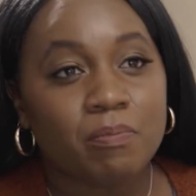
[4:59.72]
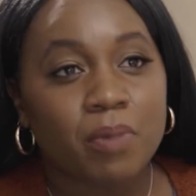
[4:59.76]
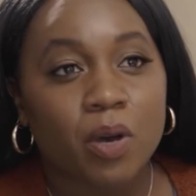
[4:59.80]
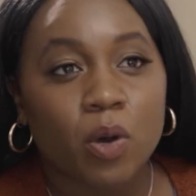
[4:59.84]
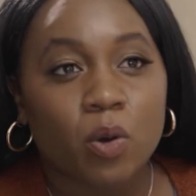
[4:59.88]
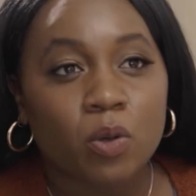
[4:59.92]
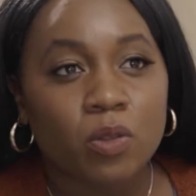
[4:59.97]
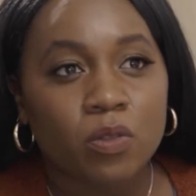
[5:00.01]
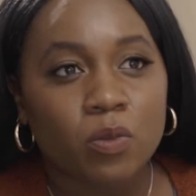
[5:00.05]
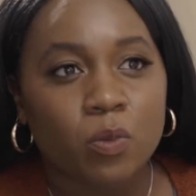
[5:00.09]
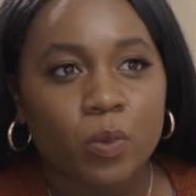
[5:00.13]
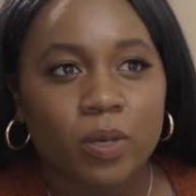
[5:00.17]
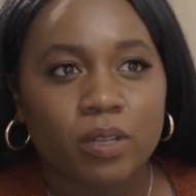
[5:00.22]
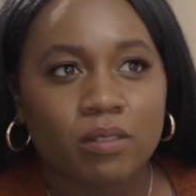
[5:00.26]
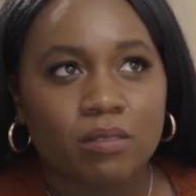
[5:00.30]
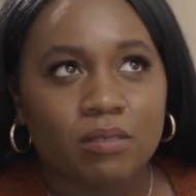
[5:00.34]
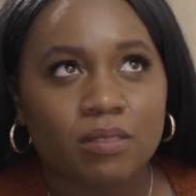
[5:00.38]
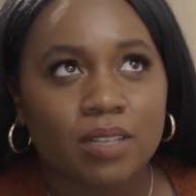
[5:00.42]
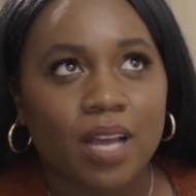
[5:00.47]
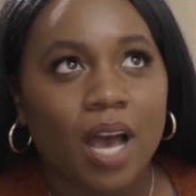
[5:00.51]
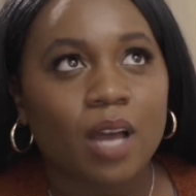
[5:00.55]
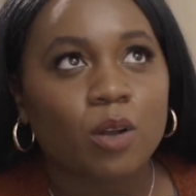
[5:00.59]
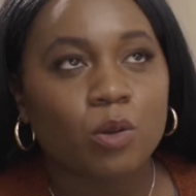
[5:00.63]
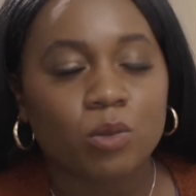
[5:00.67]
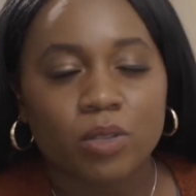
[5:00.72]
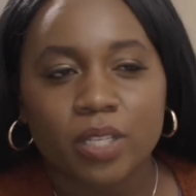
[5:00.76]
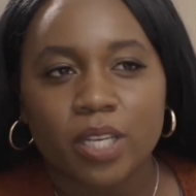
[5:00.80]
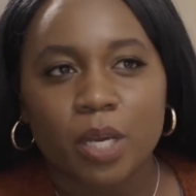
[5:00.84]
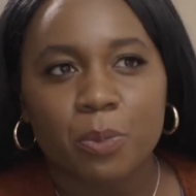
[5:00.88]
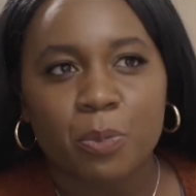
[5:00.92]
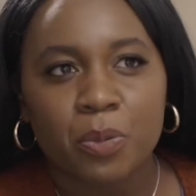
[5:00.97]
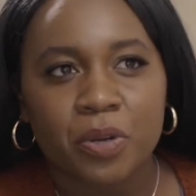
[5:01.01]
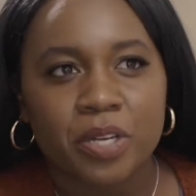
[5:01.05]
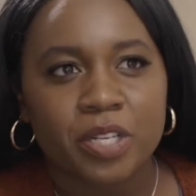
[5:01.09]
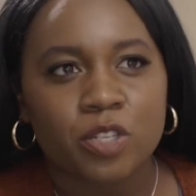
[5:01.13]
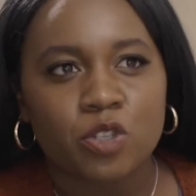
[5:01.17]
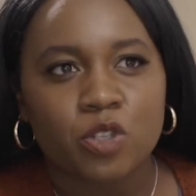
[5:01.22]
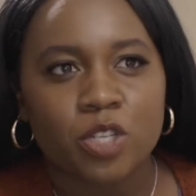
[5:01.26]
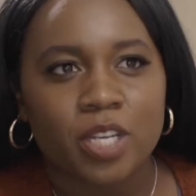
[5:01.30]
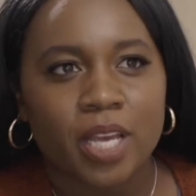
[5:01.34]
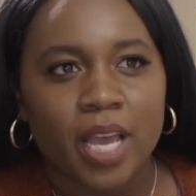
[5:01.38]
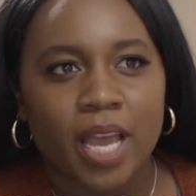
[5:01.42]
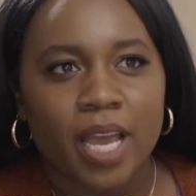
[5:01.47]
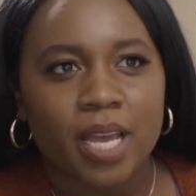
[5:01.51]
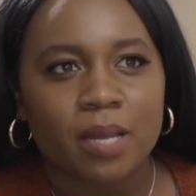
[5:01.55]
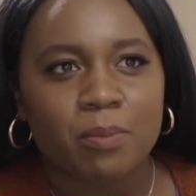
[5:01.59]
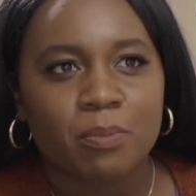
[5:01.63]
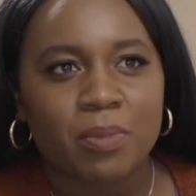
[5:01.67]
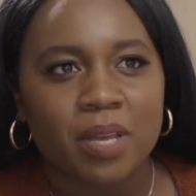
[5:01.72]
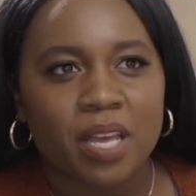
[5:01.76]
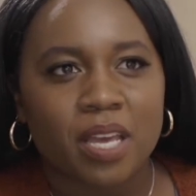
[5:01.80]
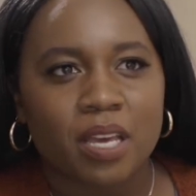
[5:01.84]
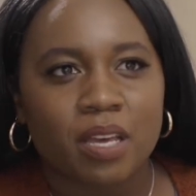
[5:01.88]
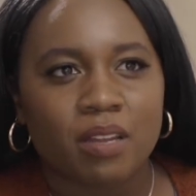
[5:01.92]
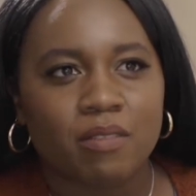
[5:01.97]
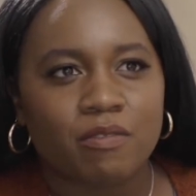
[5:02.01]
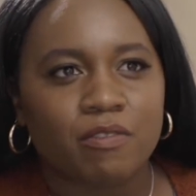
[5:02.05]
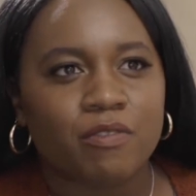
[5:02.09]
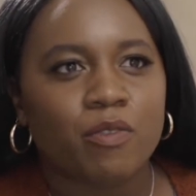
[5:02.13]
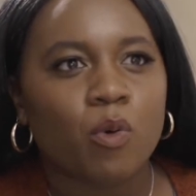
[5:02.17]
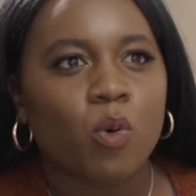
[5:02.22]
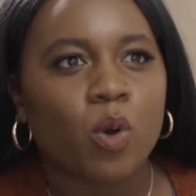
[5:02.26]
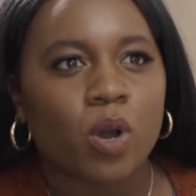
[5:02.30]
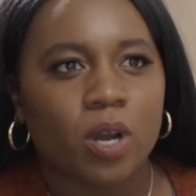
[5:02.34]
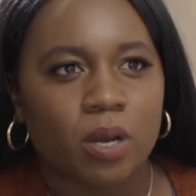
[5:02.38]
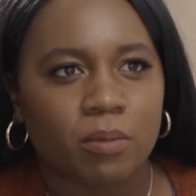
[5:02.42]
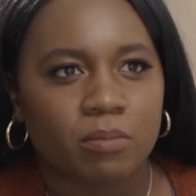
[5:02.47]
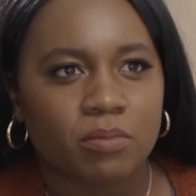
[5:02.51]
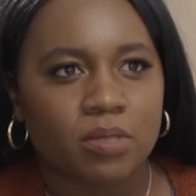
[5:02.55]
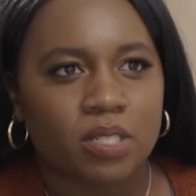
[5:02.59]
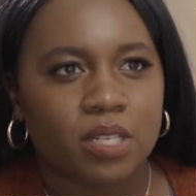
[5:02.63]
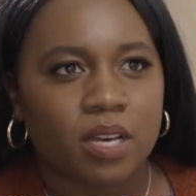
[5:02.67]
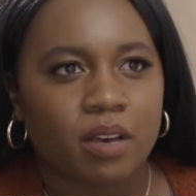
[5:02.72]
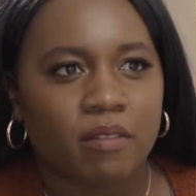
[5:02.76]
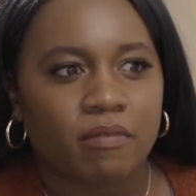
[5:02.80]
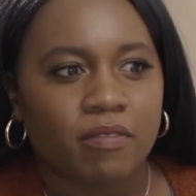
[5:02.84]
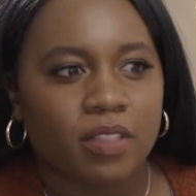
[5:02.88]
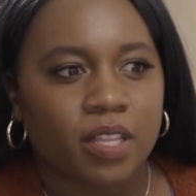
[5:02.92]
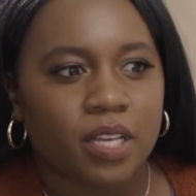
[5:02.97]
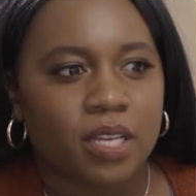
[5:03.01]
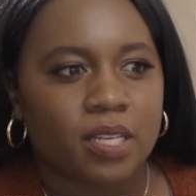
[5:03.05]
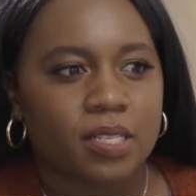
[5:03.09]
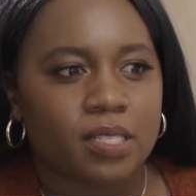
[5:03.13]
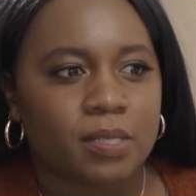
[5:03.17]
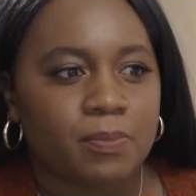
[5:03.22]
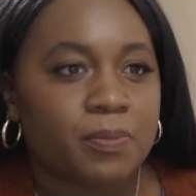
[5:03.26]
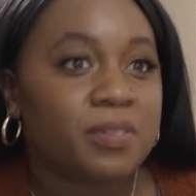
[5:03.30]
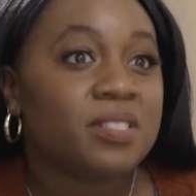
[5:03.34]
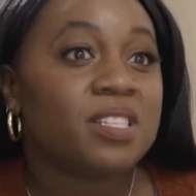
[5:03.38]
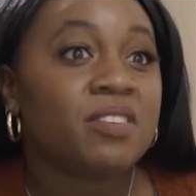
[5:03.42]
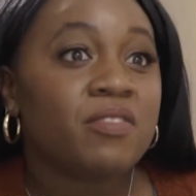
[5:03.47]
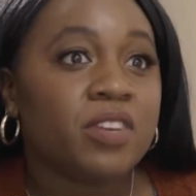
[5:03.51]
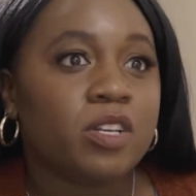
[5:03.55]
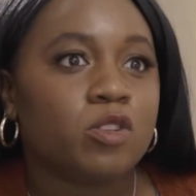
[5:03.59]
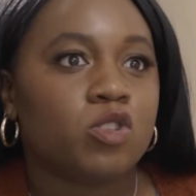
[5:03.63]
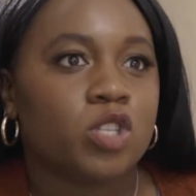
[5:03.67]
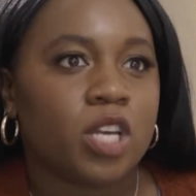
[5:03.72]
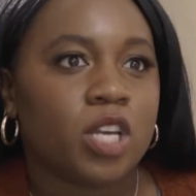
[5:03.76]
both will not only appreciate being informed of the specific